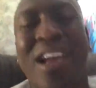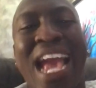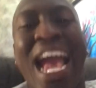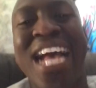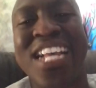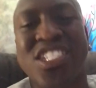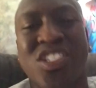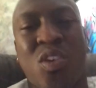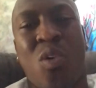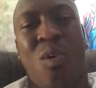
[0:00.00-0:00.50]

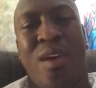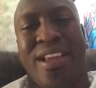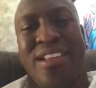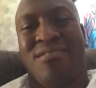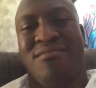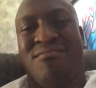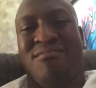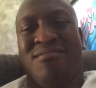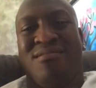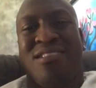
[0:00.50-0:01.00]
Gascoigne.
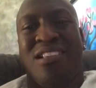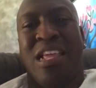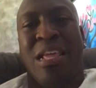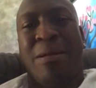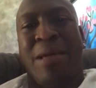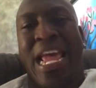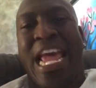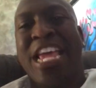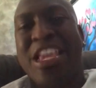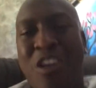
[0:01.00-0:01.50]

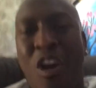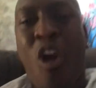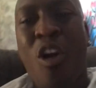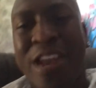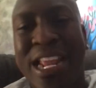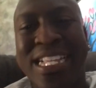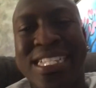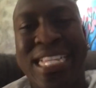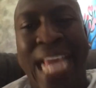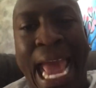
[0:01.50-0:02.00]
And
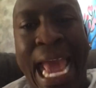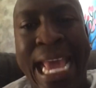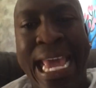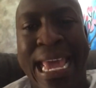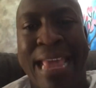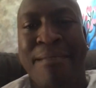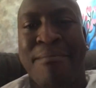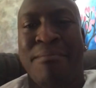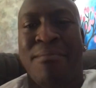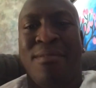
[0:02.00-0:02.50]
y'all didn't take
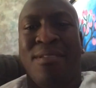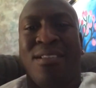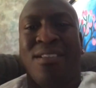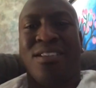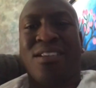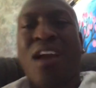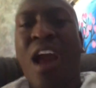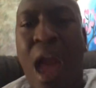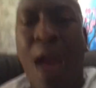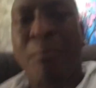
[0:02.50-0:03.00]
him?
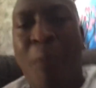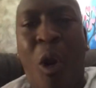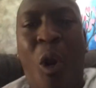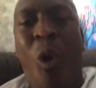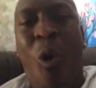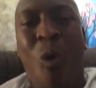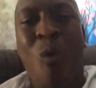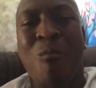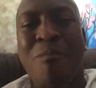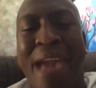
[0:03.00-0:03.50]
Come
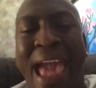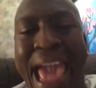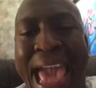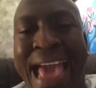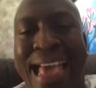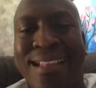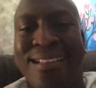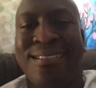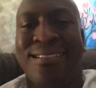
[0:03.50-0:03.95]
on, man.